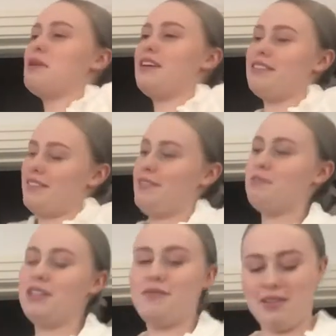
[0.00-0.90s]
well, in
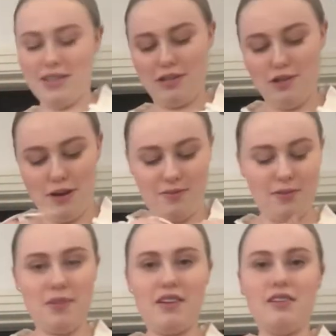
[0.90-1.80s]
my defense, I do have
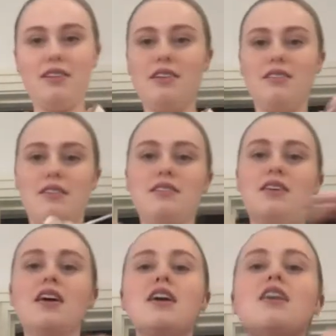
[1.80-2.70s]
something underneath this.
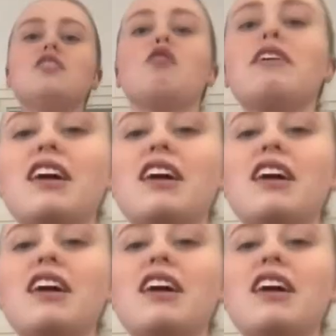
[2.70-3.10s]
Sorry,